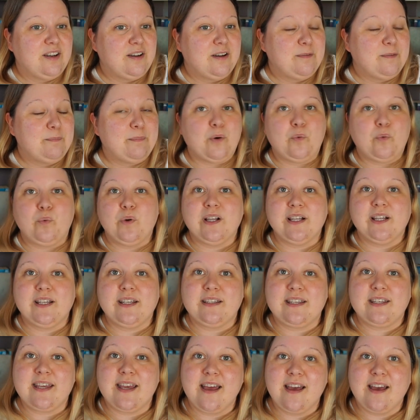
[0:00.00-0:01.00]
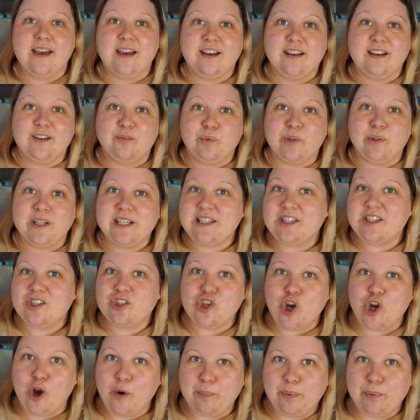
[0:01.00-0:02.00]
But will it will it
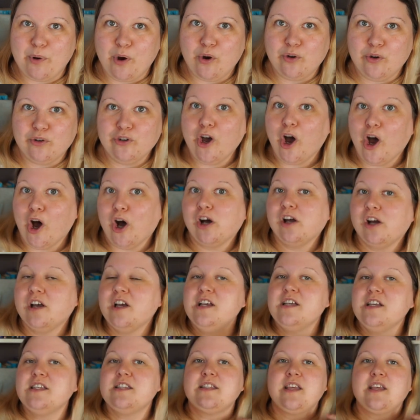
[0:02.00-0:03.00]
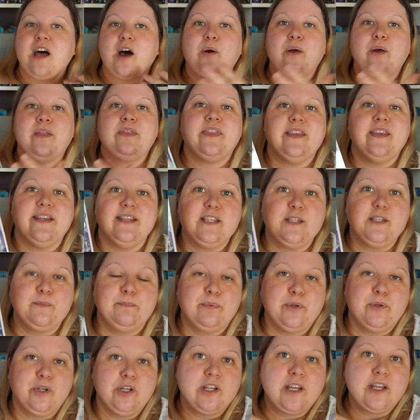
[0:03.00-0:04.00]
stop or not? So this
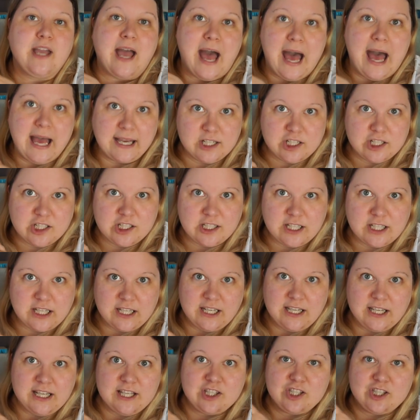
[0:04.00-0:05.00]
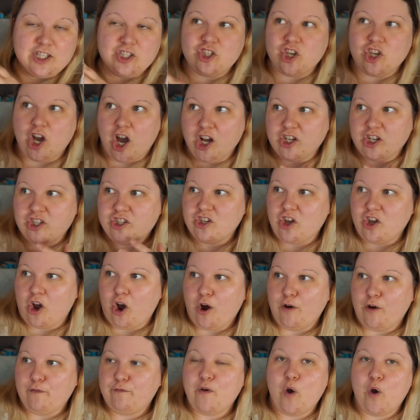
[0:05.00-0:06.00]
book actually starts
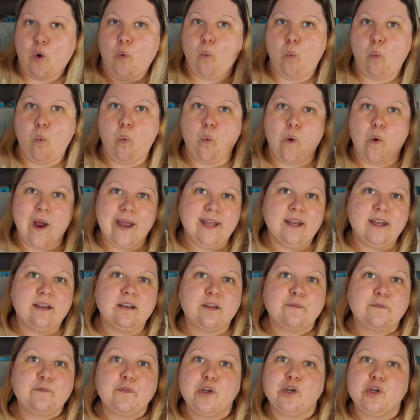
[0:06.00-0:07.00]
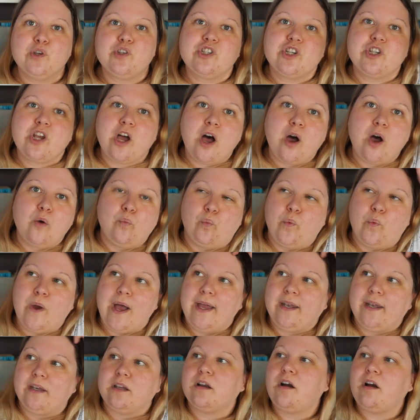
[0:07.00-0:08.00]
off way in the future
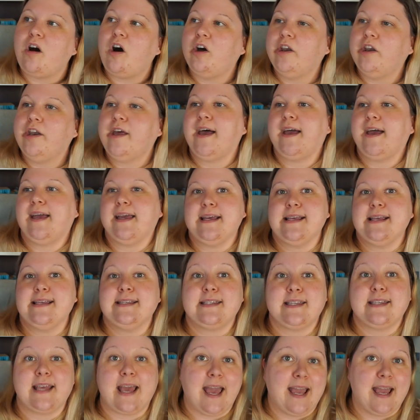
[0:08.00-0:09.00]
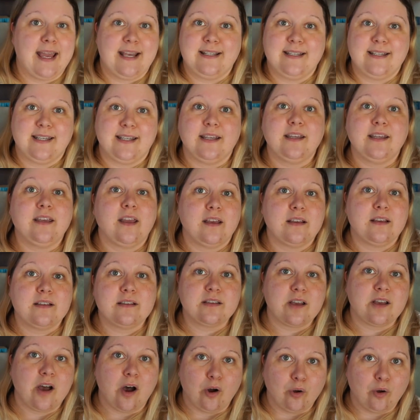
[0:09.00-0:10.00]
when Connor is 80
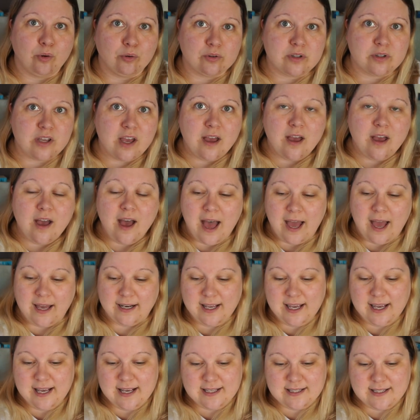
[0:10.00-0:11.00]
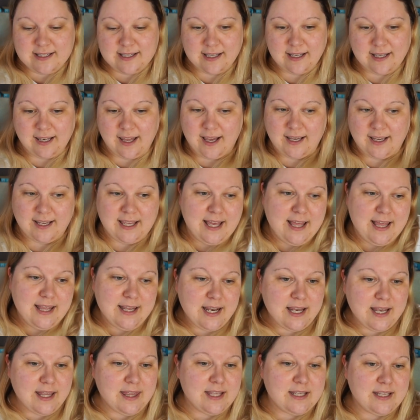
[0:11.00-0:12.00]
years old and he's like
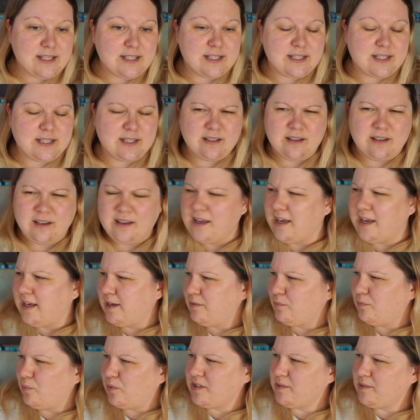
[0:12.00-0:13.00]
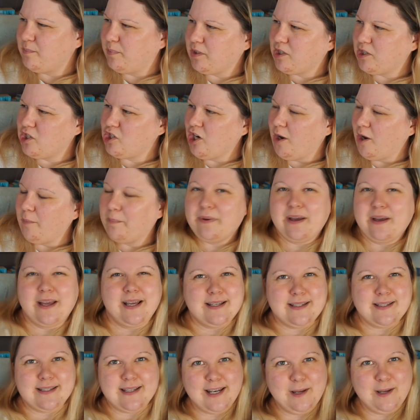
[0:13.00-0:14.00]
in this was a bookshop
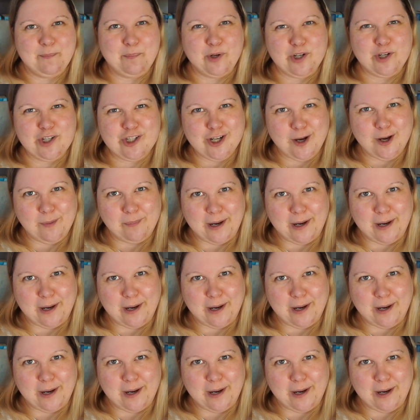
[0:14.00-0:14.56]
he's in a bookshop i